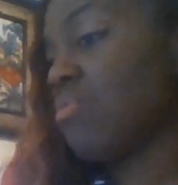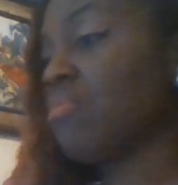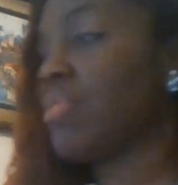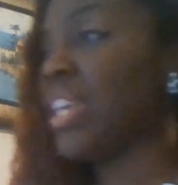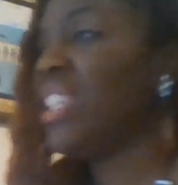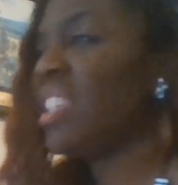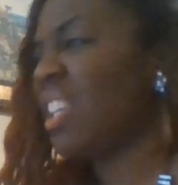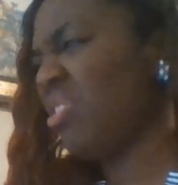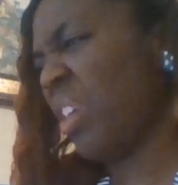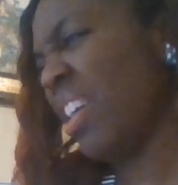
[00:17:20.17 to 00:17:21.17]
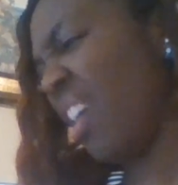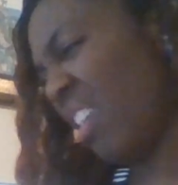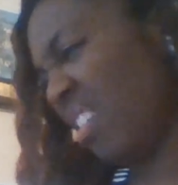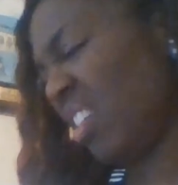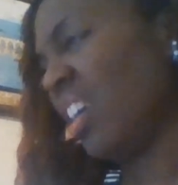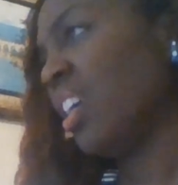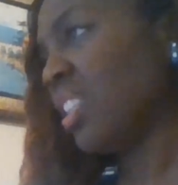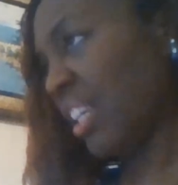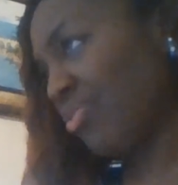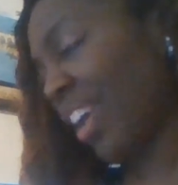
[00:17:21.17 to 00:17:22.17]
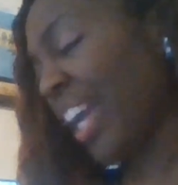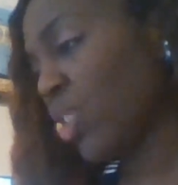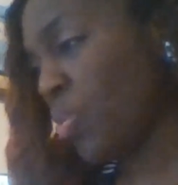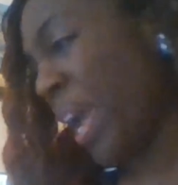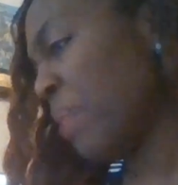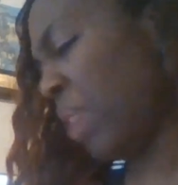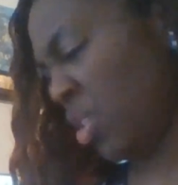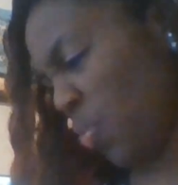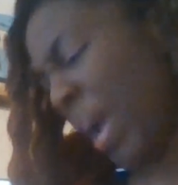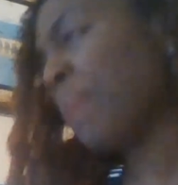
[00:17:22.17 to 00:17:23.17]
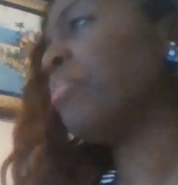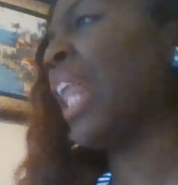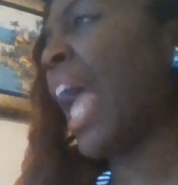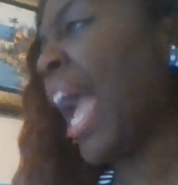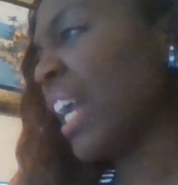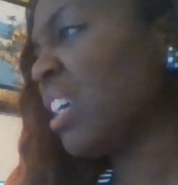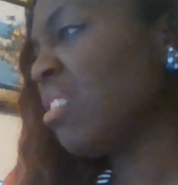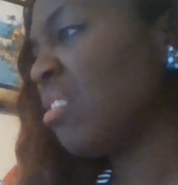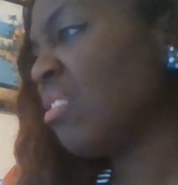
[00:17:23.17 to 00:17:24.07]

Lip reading: He said, that's right. You ain't black.